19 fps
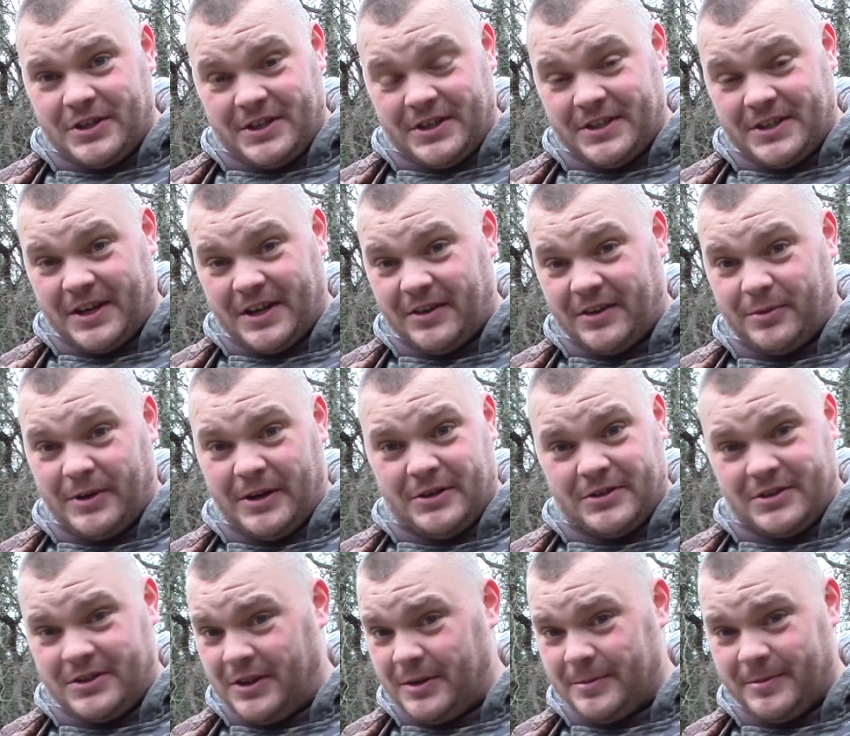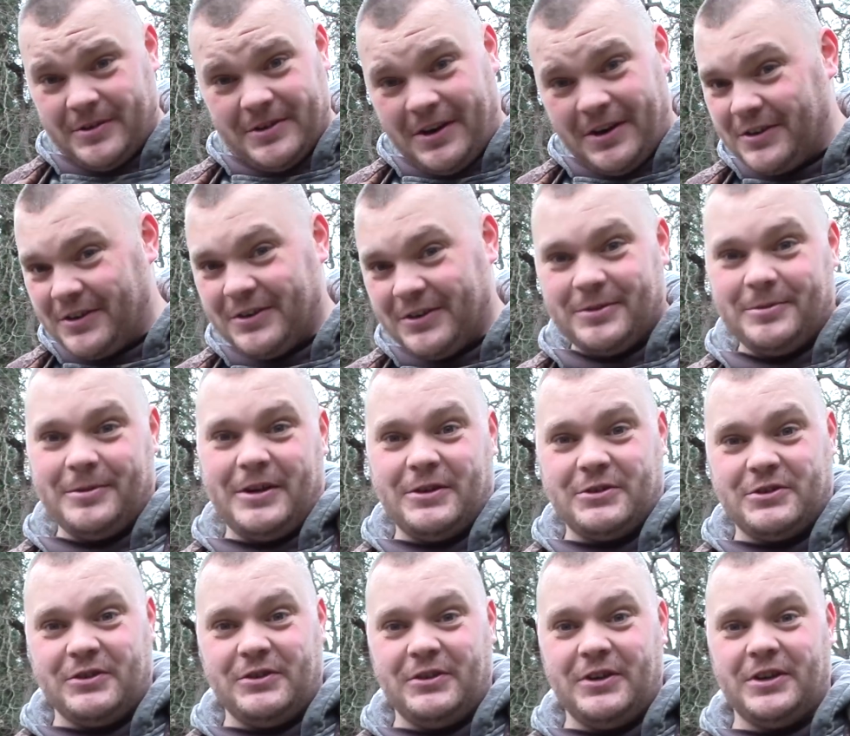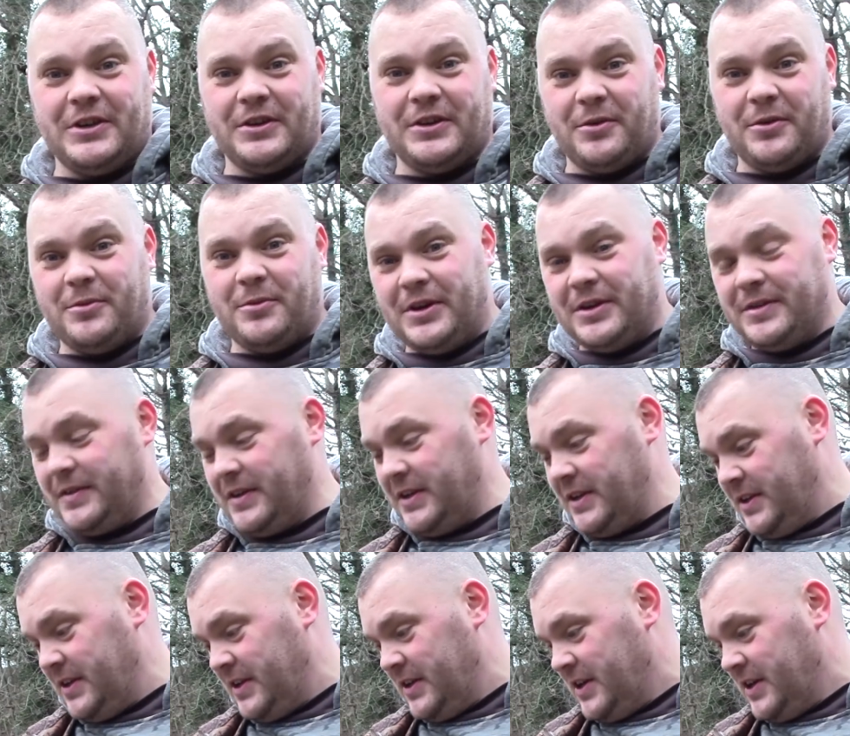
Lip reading: it's in South Wales and I'm not good at Welsh at all, I don't know a word of it.